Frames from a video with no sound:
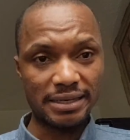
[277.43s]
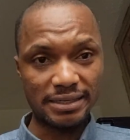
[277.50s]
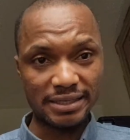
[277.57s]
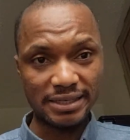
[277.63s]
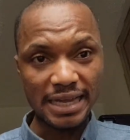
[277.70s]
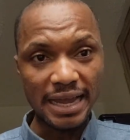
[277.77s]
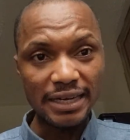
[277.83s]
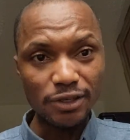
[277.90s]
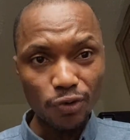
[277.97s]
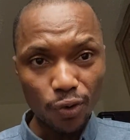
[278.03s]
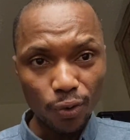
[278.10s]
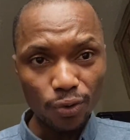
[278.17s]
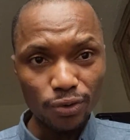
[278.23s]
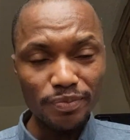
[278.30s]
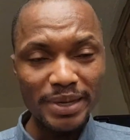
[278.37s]
send
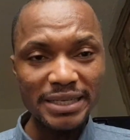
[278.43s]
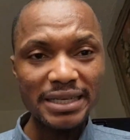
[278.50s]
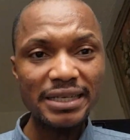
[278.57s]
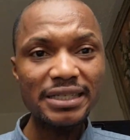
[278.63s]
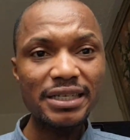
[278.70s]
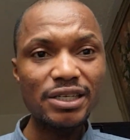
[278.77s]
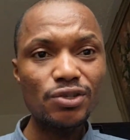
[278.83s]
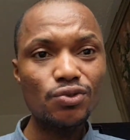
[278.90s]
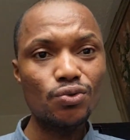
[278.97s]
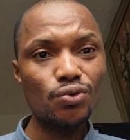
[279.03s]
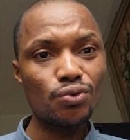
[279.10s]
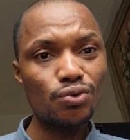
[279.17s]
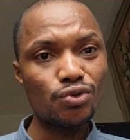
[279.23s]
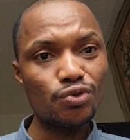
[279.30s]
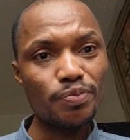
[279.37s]
cold messages
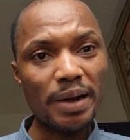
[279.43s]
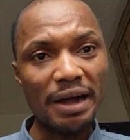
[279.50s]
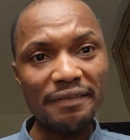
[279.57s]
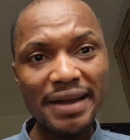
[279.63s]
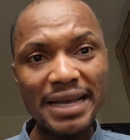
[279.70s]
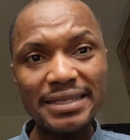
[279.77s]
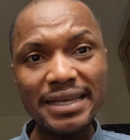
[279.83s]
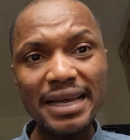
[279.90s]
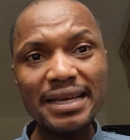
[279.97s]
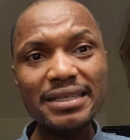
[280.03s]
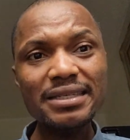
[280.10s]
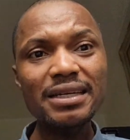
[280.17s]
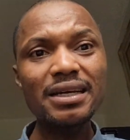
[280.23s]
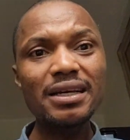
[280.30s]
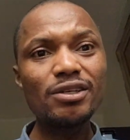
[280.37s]
to
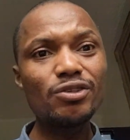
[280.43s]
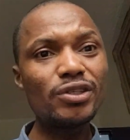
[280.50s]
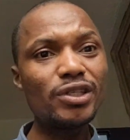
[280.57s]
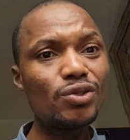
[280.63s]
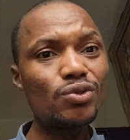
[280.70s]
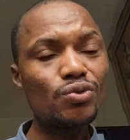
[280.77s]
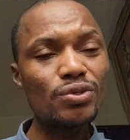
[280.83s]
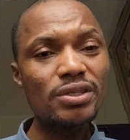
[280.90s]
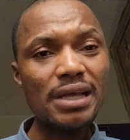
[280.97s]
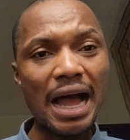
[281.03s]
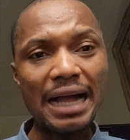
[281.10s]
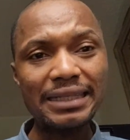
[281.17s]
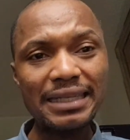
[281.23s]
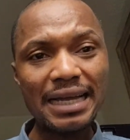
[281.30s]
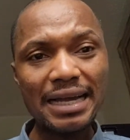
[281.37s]
supervisors. You need to
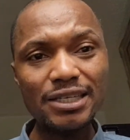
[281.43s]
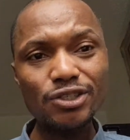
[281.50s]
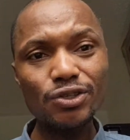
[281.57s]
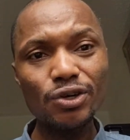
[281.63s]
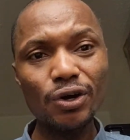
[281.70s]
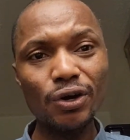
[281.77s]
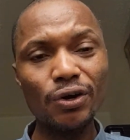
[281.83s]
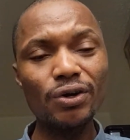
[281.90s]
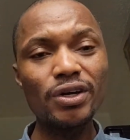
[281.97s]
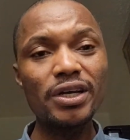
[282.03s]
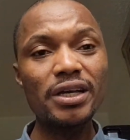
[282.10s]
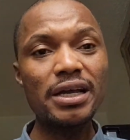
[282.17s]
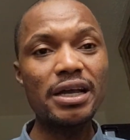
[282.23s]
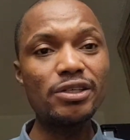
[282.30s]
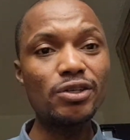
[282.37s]
attach your
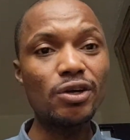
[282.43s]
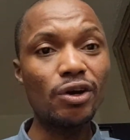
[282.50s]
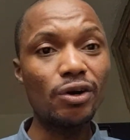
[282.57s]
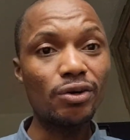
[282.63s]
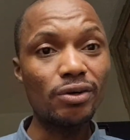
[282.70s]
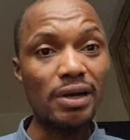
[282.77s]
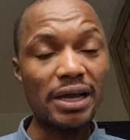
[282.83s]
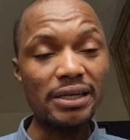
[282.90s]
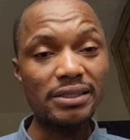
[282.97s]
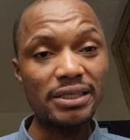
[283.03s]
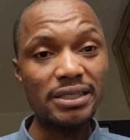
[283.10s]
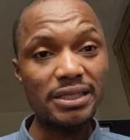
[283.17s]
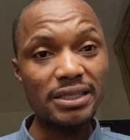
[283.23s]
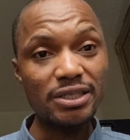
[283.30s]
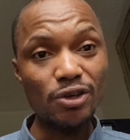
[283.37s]

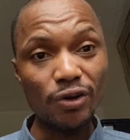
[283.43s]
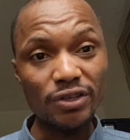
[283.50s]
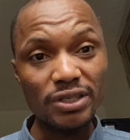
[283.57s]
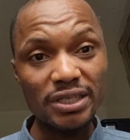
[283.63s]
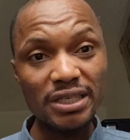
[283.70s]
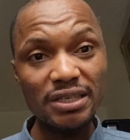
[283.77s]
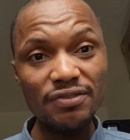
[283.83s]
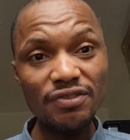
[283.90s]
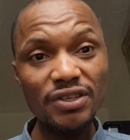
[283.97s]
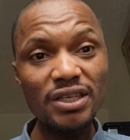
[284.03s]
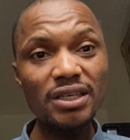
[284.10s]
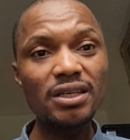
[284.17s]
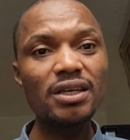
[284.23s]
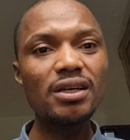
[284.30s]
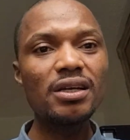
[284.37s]

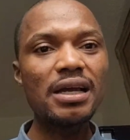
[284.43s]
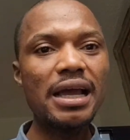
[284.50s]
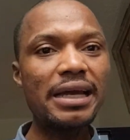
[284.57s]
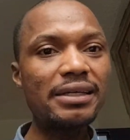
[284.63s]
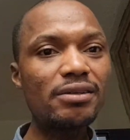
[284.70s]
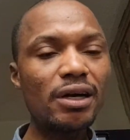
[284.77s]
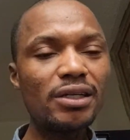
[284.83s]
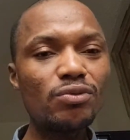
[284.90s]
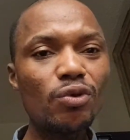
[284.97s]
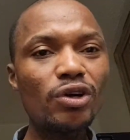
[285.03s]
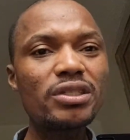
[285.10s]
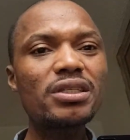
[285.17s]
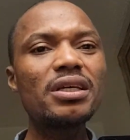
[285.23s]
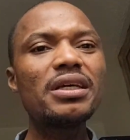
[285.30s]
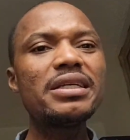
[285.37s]
CV and
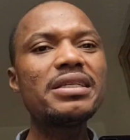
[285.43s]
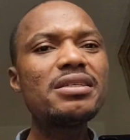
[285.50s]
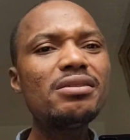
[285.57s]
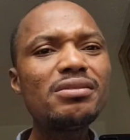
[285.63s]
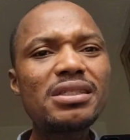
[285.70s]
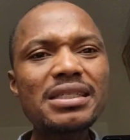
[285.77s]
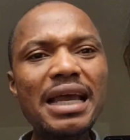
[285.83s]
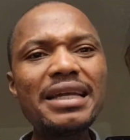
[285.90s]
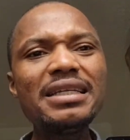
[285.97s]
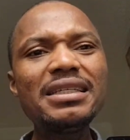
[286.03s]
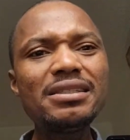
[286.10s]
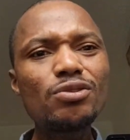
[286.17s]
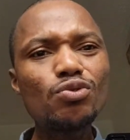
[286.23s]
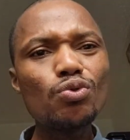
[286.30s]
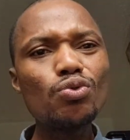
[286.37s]
what, send
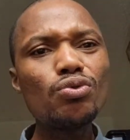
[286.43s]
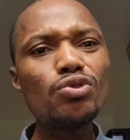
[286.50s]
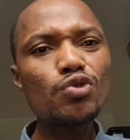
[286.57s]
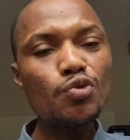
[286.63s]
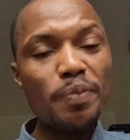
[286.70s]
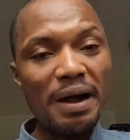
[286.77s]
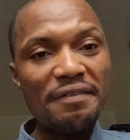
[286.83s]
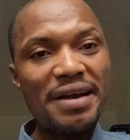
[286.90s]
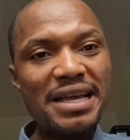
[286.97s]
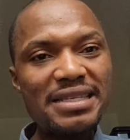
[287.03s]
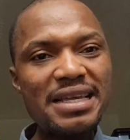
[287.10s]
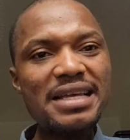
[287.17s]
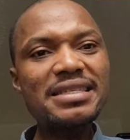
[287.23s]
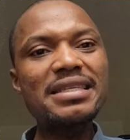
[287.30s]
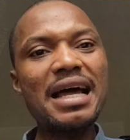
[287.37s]
it to
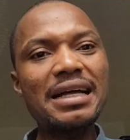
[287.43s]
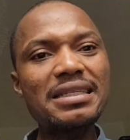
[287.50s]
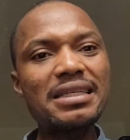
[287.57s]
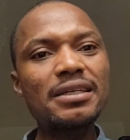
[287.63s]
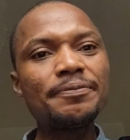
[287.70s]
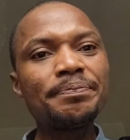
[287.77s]
supervisors that